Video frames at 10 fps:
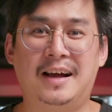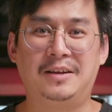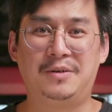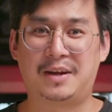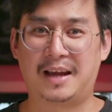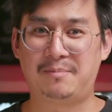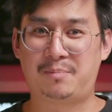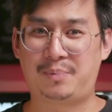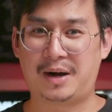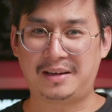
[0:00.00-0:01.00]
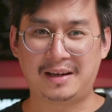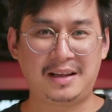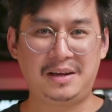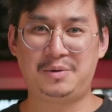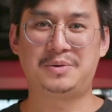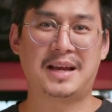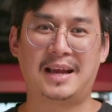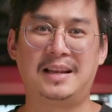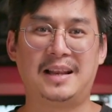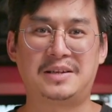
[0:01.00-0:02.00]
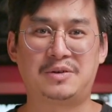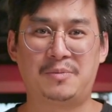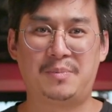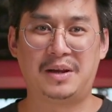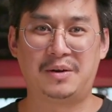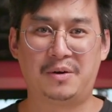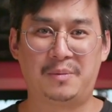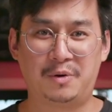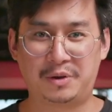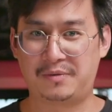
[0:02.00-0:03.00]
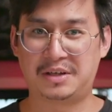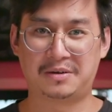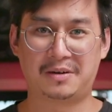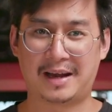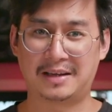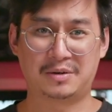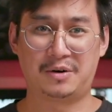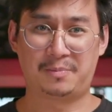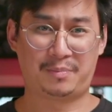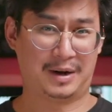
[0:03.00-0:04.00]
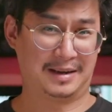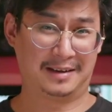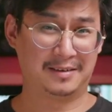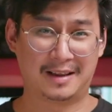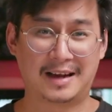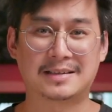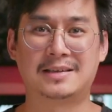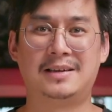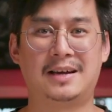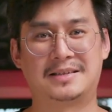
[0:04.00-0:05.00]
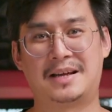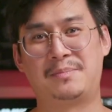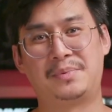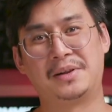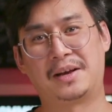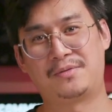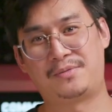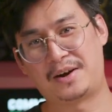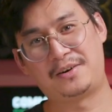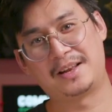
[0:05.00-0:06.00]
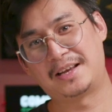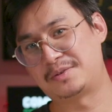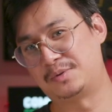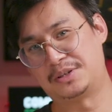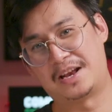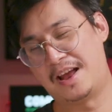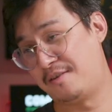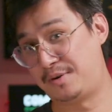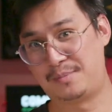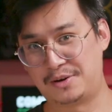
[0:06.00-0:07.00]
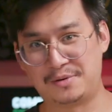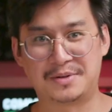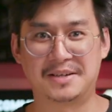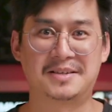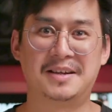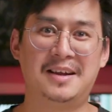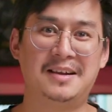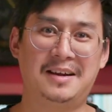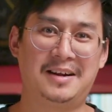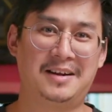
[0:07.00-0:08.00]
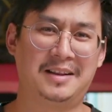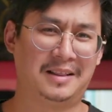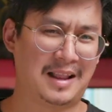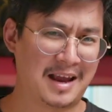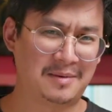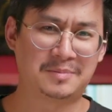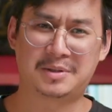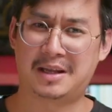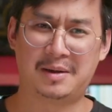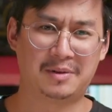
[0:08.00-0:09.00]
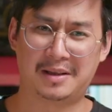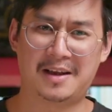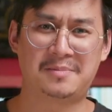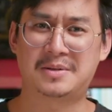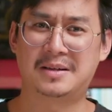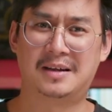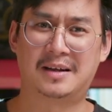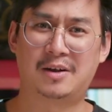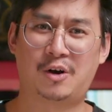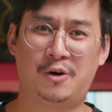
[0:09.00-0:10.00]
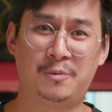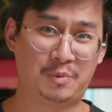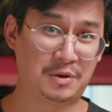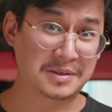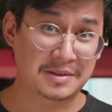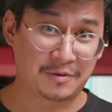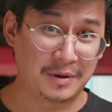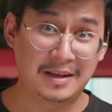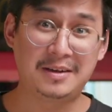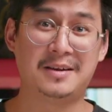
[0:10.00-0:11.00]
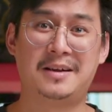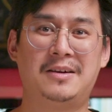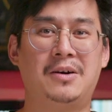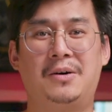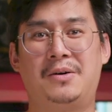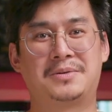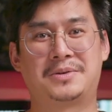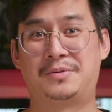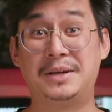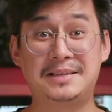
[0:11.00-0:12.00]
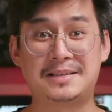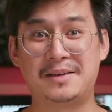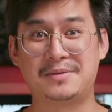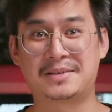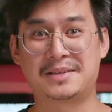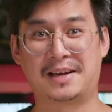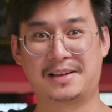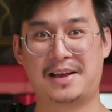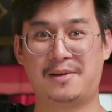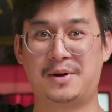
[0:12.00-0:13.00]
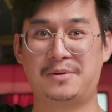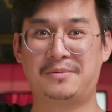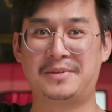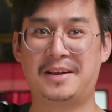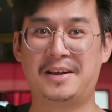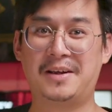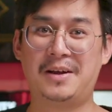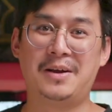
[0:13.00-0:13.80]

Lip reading: You can practically use any lights to be your motivational lights or practical lights. Example like fairy lights, which everybody uses, lamps, table lamps, computer screen, or screensavers like that one over there,